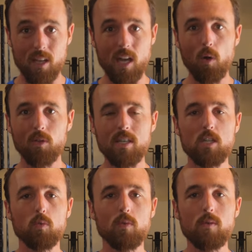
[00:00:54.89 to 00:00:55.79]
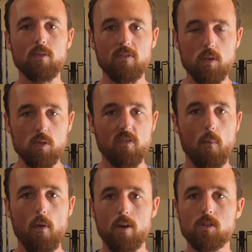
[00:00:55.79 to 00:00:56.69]
Not only can you read reviews
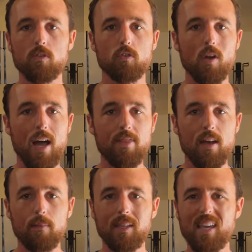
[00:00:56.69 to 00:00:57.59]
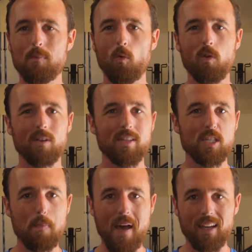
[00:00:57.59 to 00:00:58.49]
from runners who've tried them, get more on the
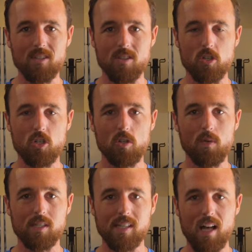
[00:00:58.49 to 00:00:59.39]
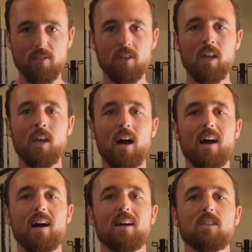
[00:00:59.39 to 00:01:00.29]
specs of the shoe itself,
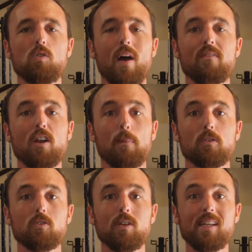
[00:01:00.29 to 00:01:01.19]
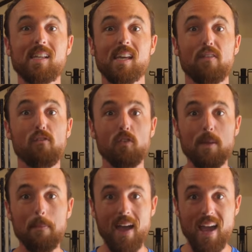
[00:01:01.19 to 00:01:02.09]
uh, you have an opportunity to get a
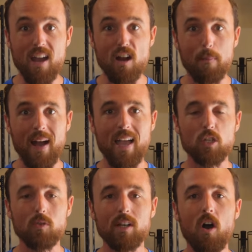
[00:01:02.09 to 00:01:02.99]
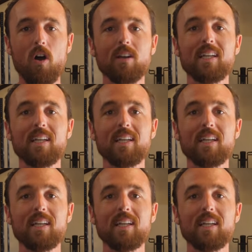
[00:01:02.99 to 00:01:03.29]
free pair by entering our